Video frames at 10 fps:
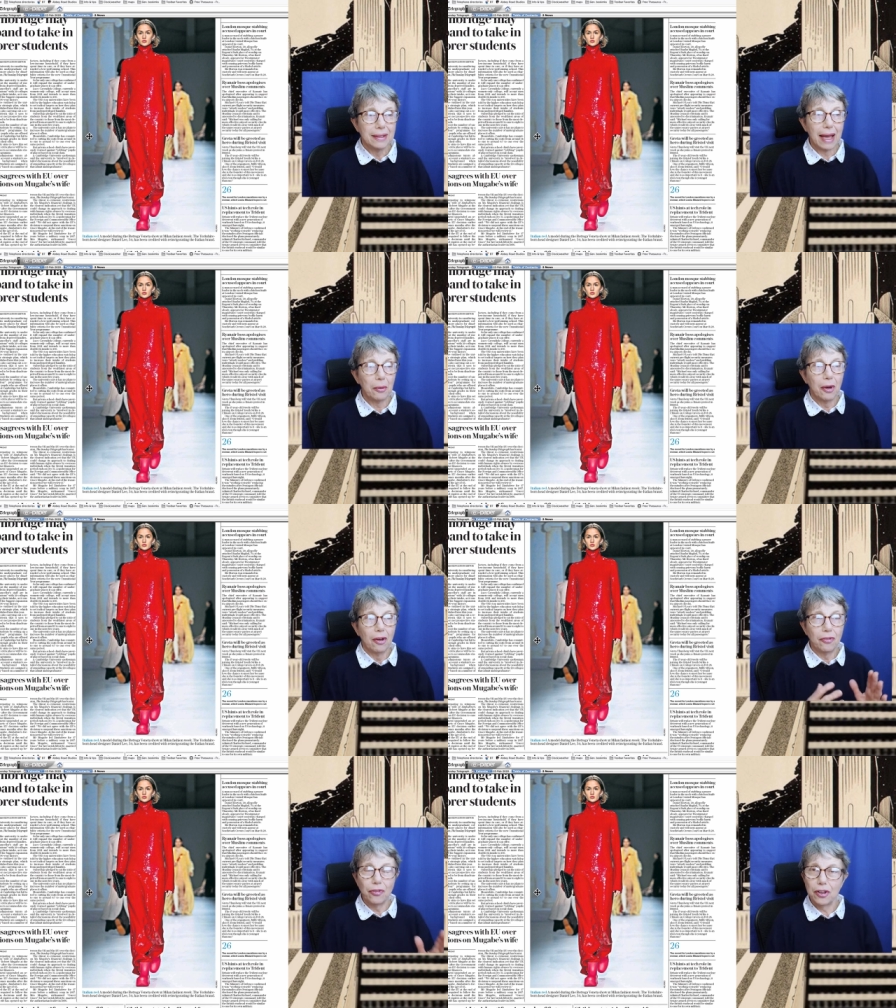
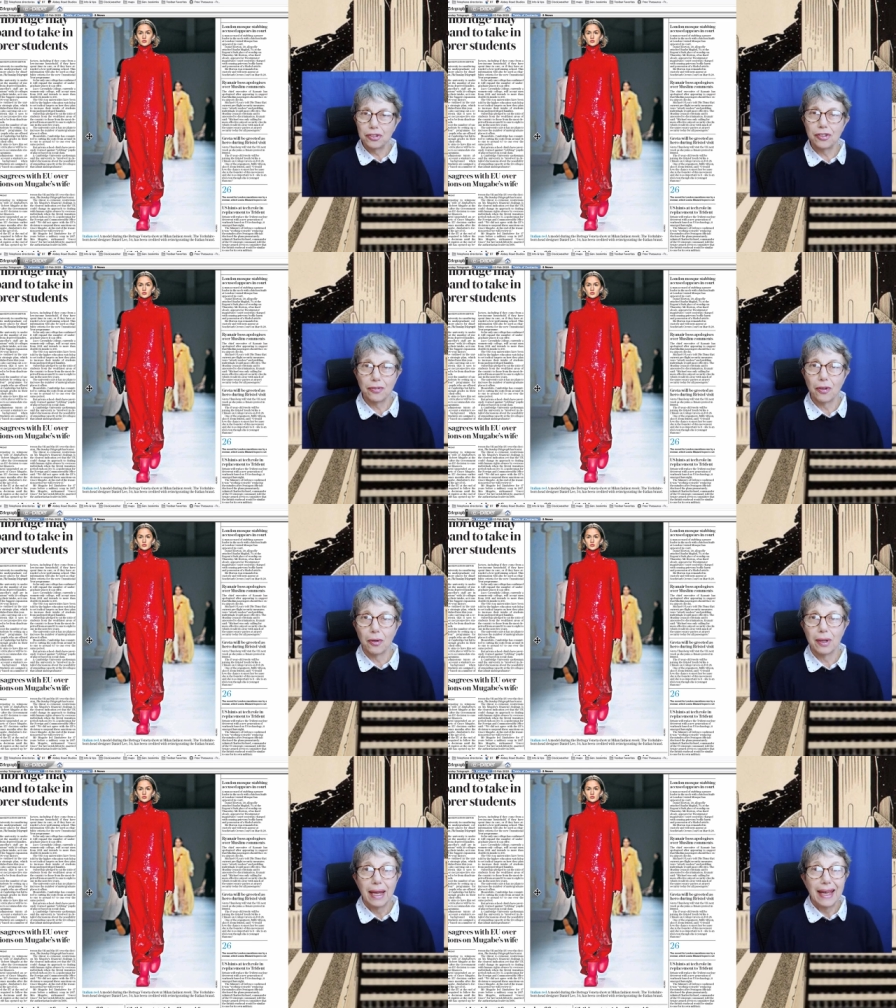Now, first of
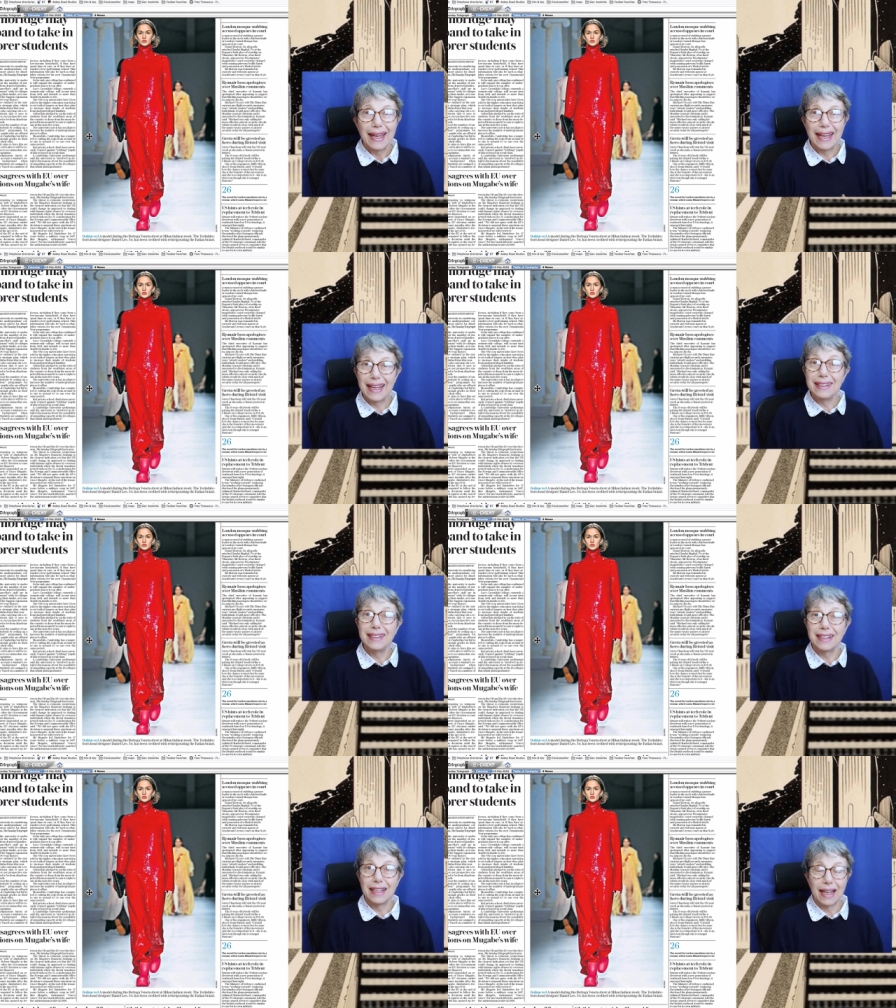all,
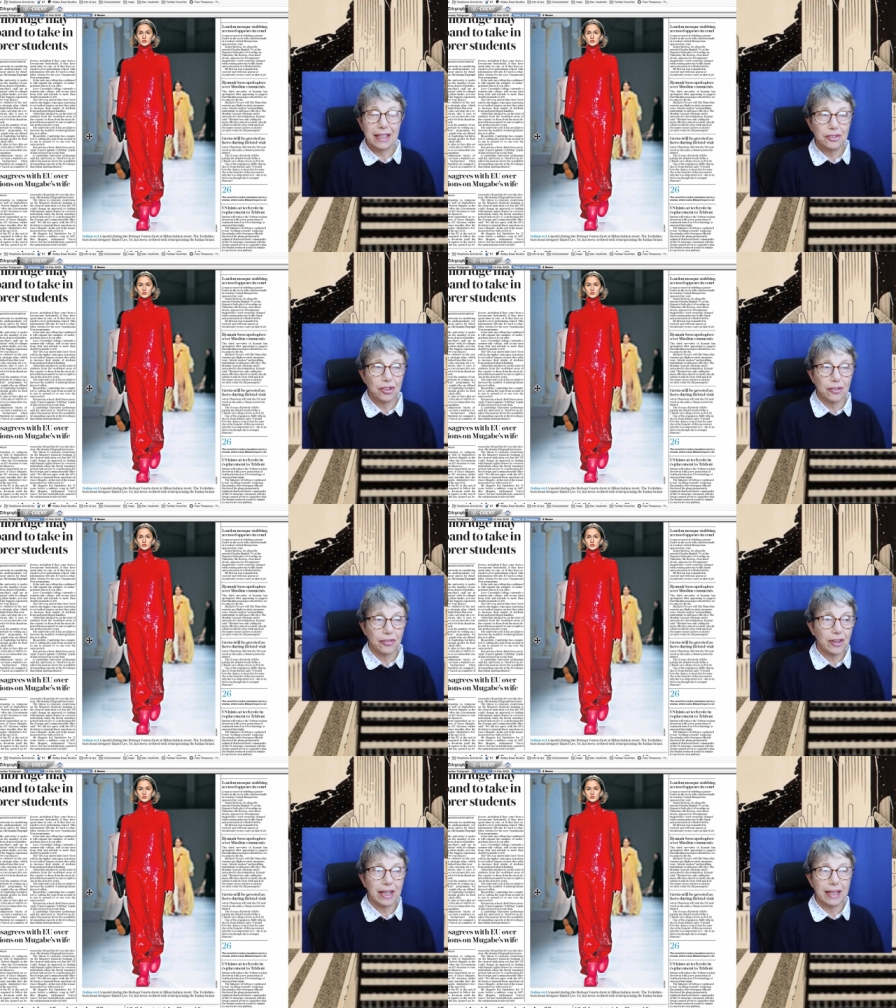in the light
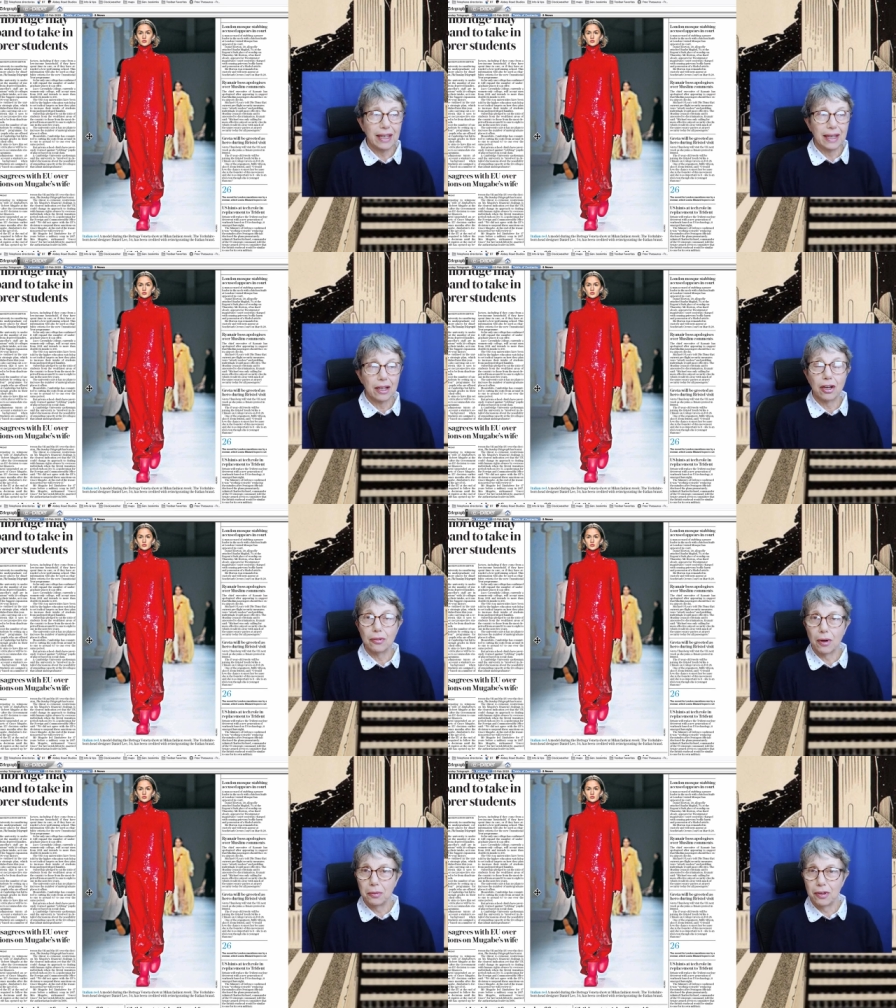of the
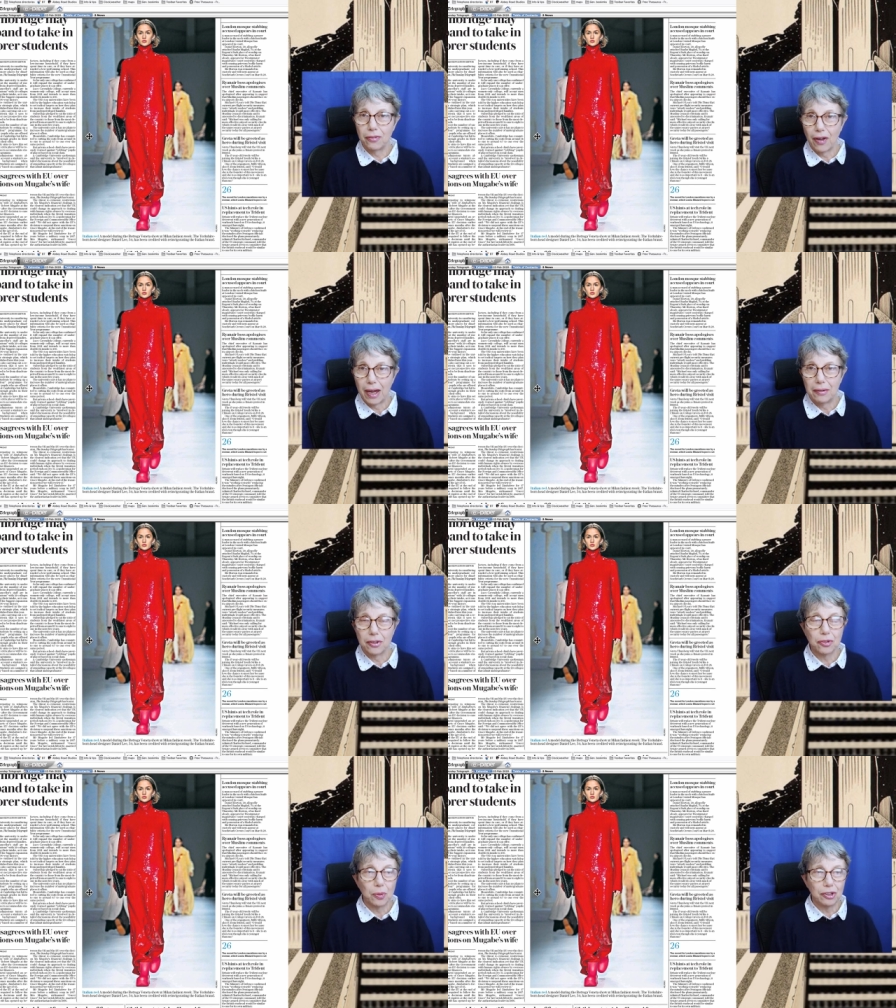
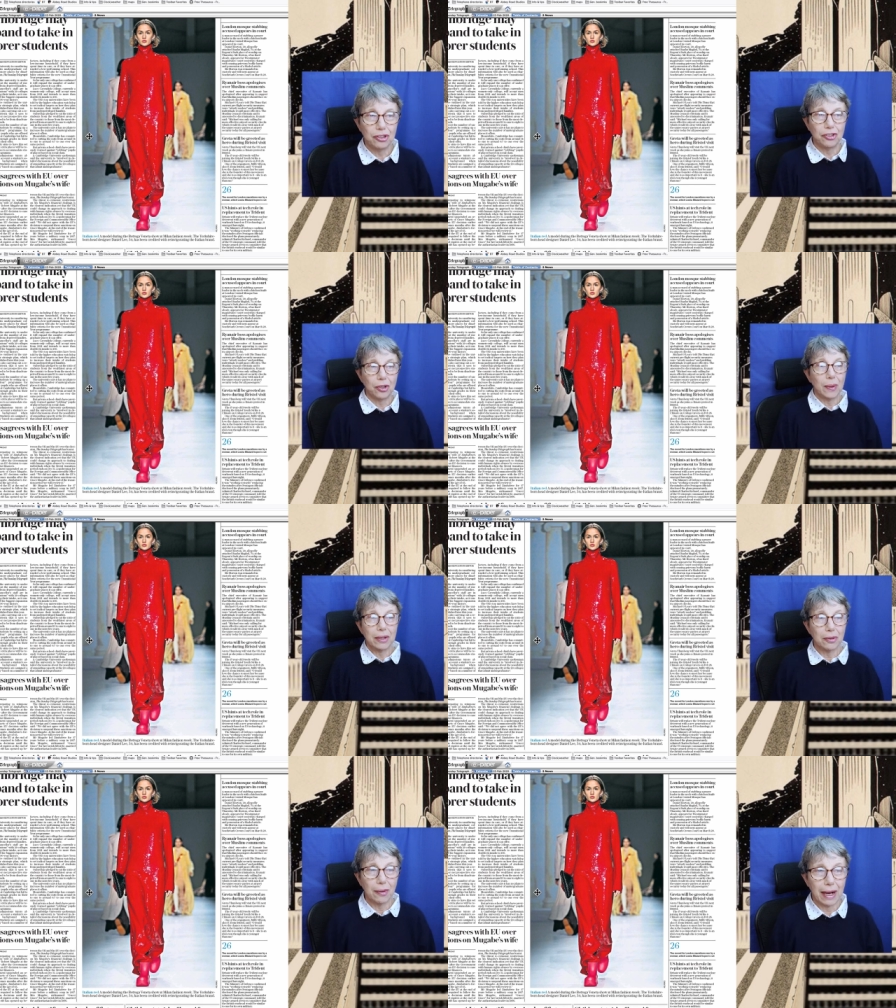coronavirus, which is
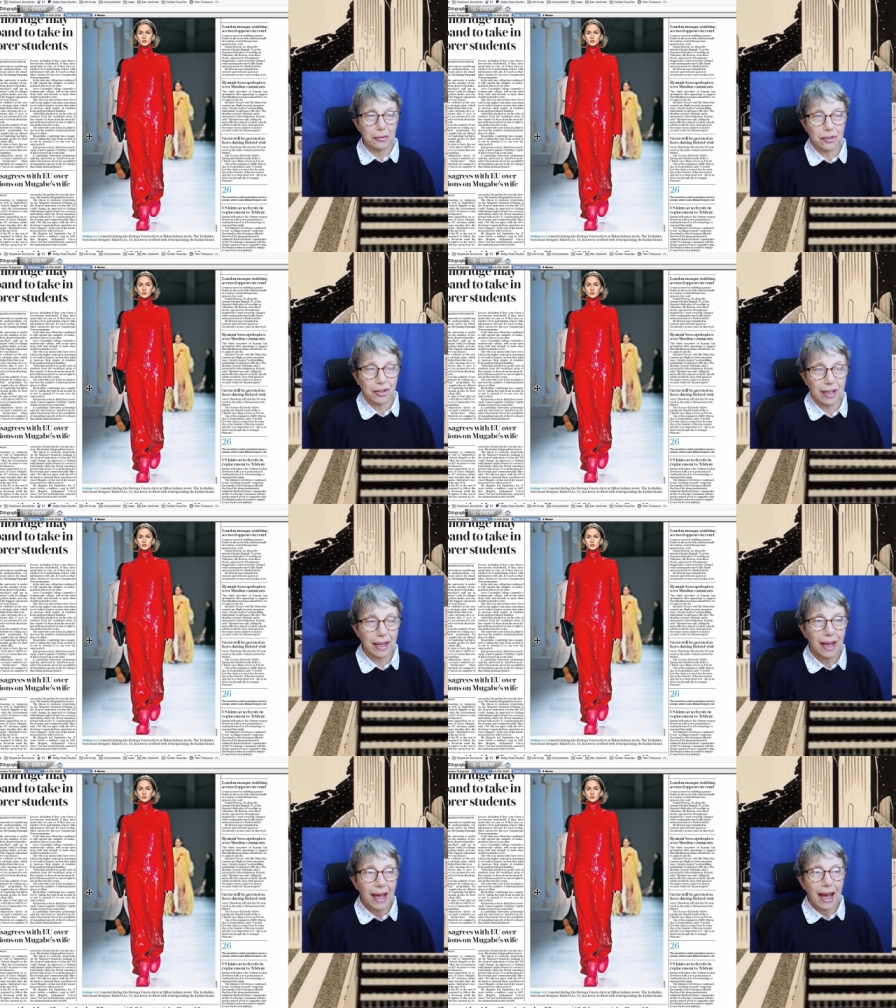doing the rounds here,